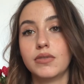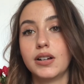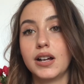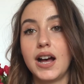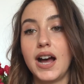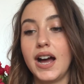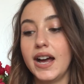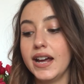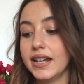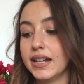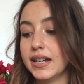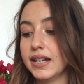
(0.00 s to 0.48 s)

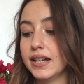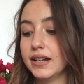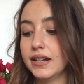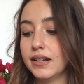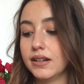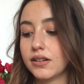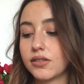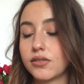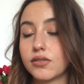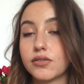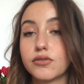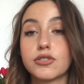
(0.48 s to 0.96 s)

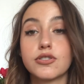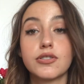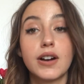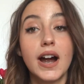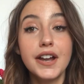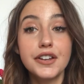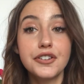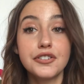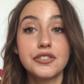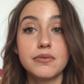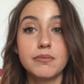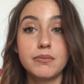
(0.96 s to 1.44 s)
I
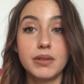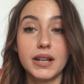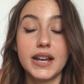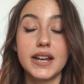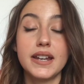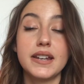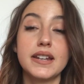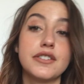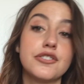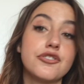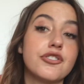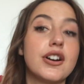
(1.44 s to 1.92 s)
tried to
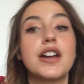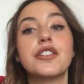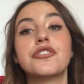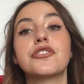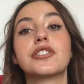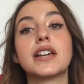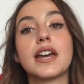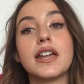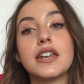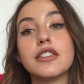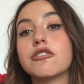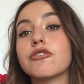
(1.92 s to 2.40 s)
complain, I tried to
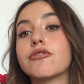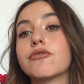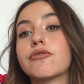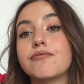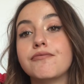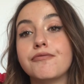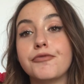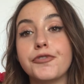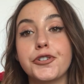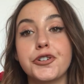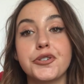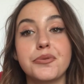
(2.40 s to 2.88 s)
get a
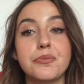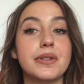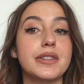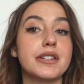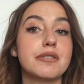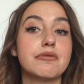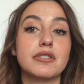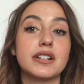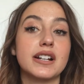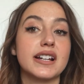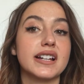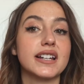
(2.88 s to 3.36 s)
different room, and
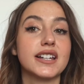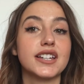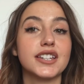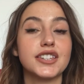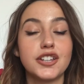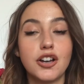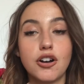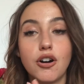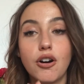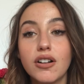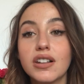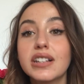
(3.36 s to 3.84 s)
they were like,
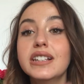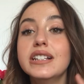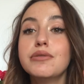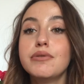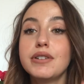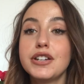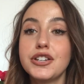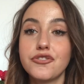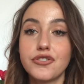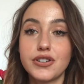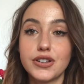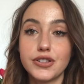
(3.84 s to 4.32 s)
the only
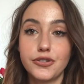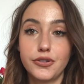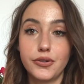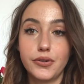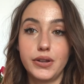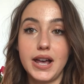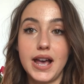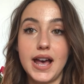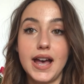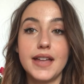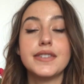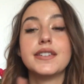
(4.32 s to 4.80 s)
way you can
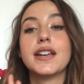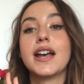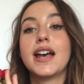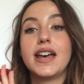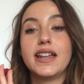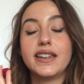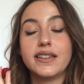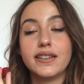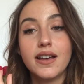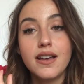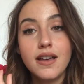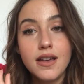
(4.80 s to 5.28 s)
do that,
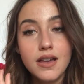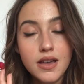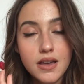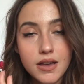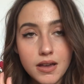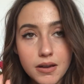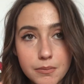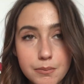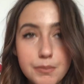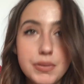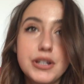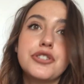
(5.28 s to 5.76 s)
and
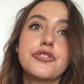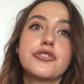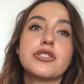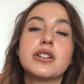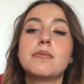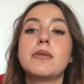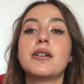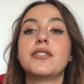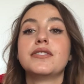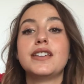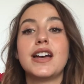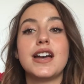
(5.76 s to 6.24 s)
be sure
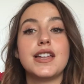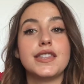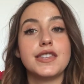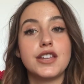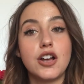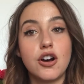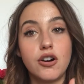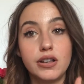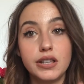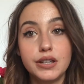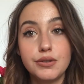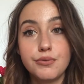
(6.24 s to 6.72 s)
about that, the
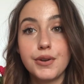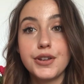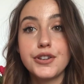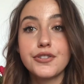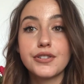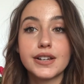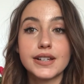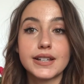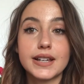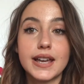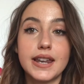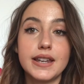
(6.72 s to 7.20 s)
only way you
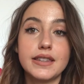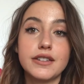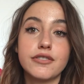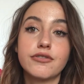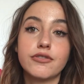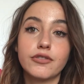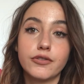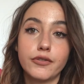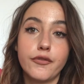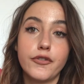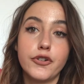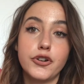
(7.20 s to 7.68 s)
can get a
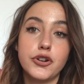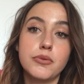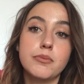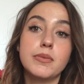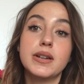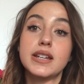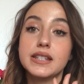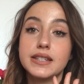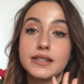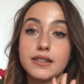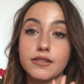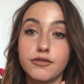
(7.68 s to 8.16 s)
different room
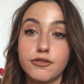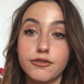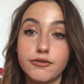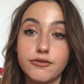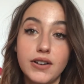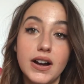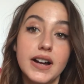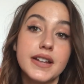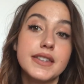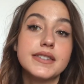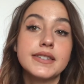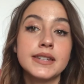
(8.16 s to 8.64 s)
is if you
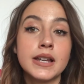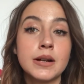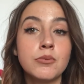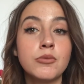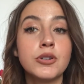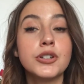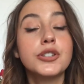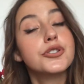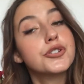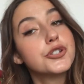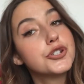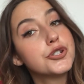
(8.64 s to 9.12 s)
find
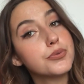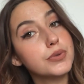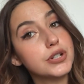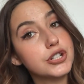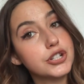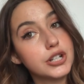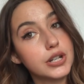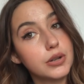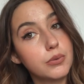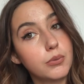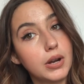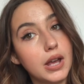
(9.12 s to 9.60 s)
someone to
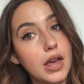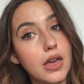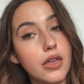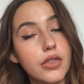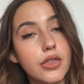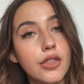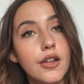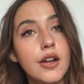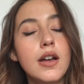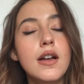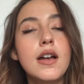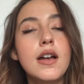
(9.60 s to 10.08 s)
switch it with.